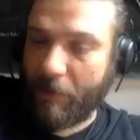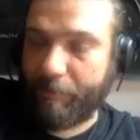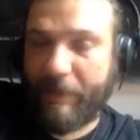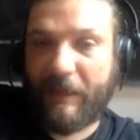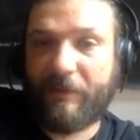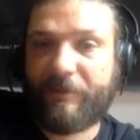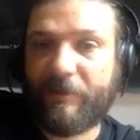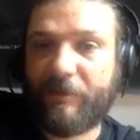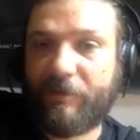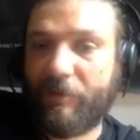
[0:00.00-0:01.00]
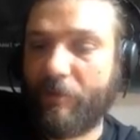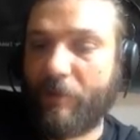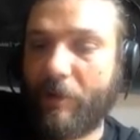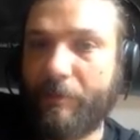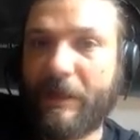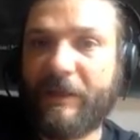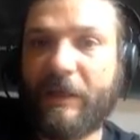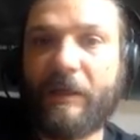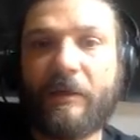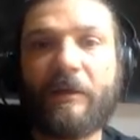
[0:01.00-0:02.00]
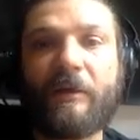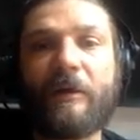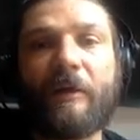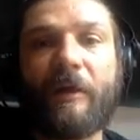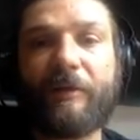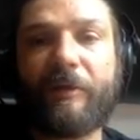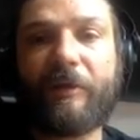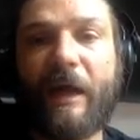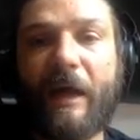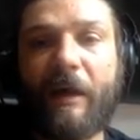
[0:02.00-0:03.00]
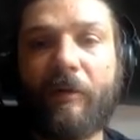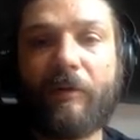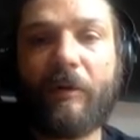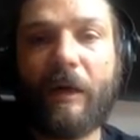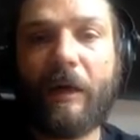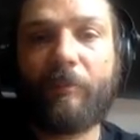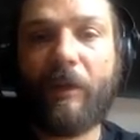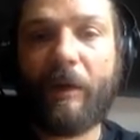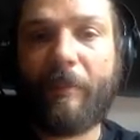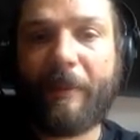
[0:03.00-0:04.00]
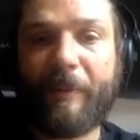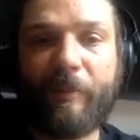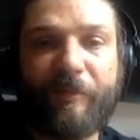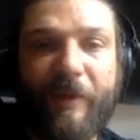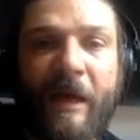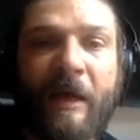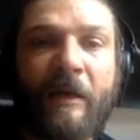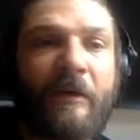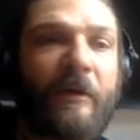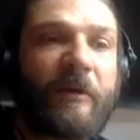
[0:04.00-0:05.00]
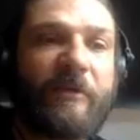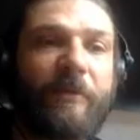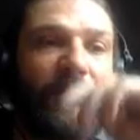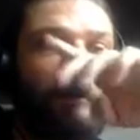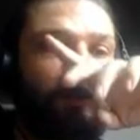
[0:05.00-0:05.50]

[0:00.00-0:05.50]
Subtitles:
a beat to MIDI. So now I'm happy with that. Something